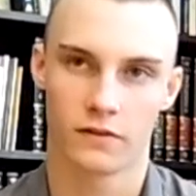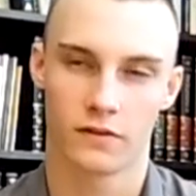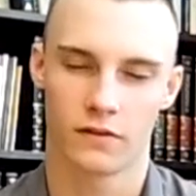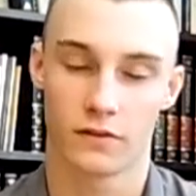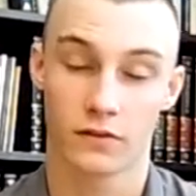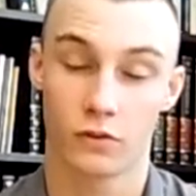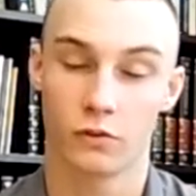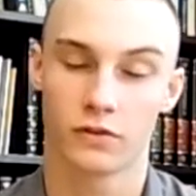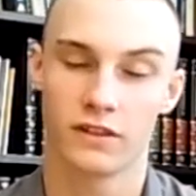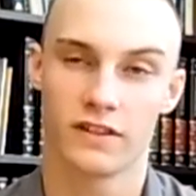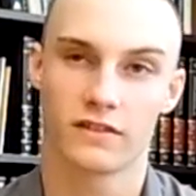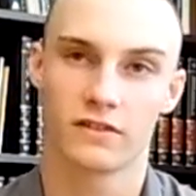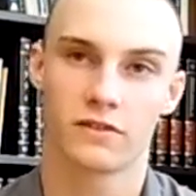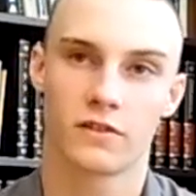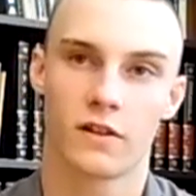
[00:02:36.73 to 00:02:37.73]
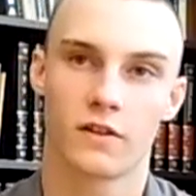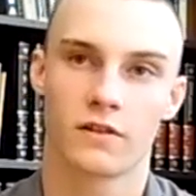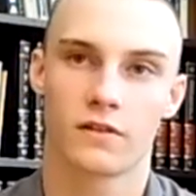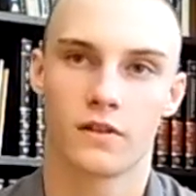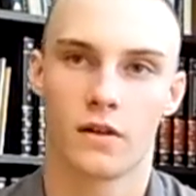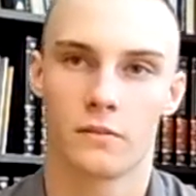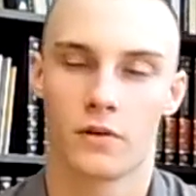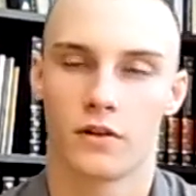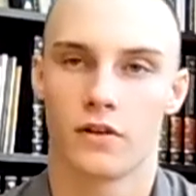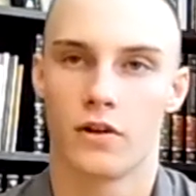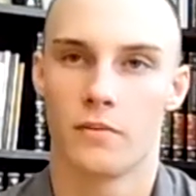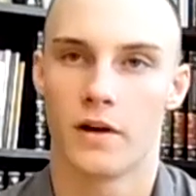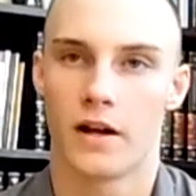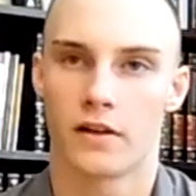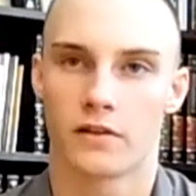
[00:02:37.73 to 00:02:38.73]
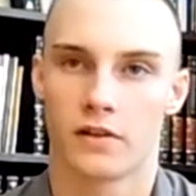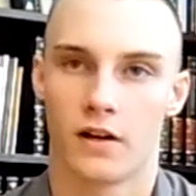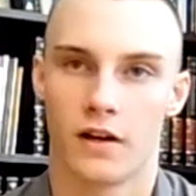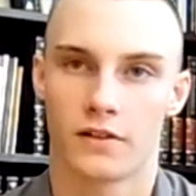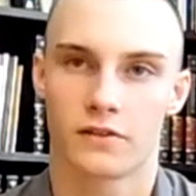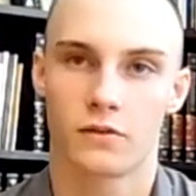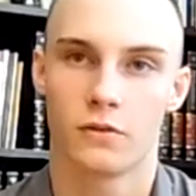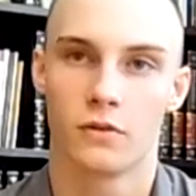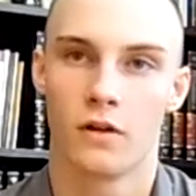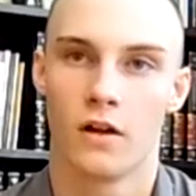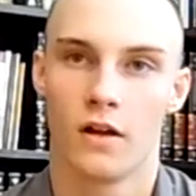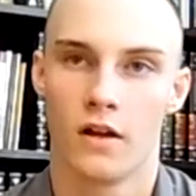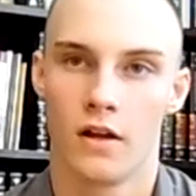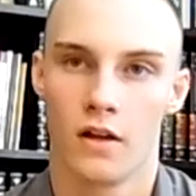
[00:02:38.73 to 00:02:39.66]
Okay. School season starts. I'm gonna go back to high school.